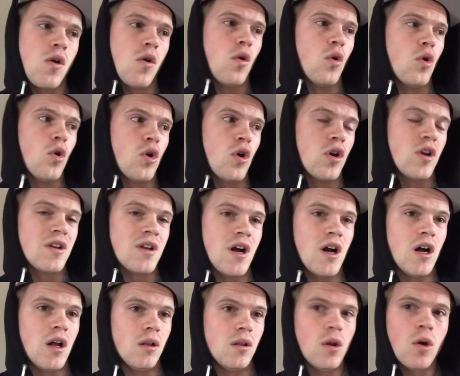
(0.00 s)
or
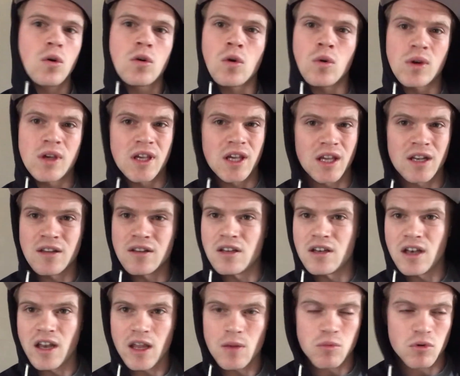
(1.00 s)
a local kid in
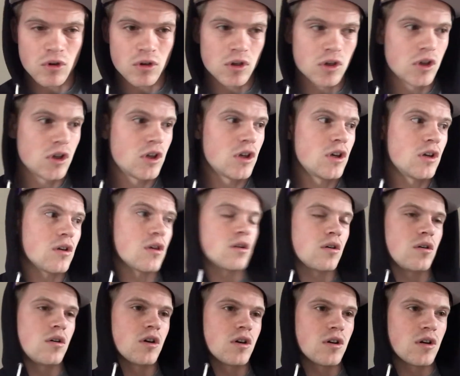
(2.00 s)
the neighborhood
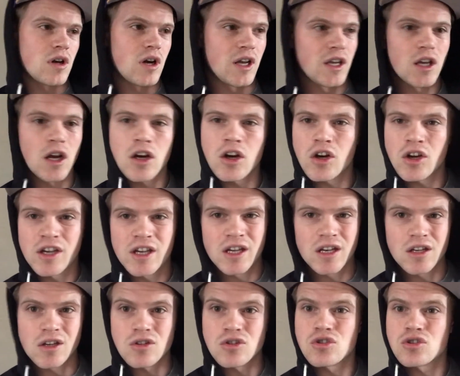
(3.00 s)
or a younger
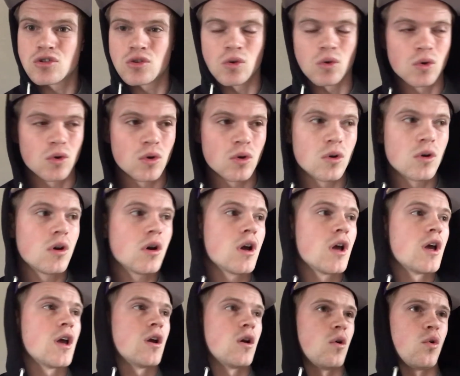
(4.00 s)
kid at your school
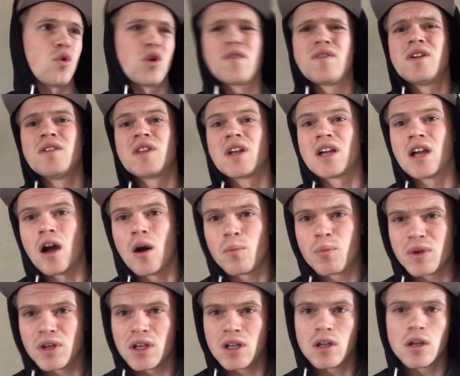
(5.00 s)
or even in the
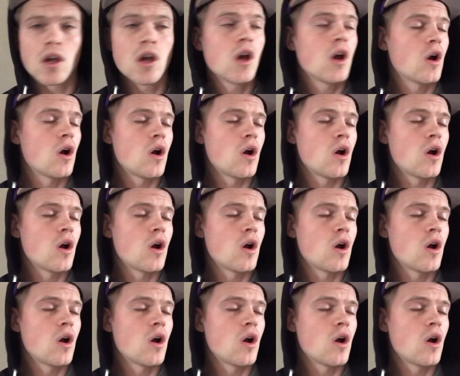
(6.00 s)
company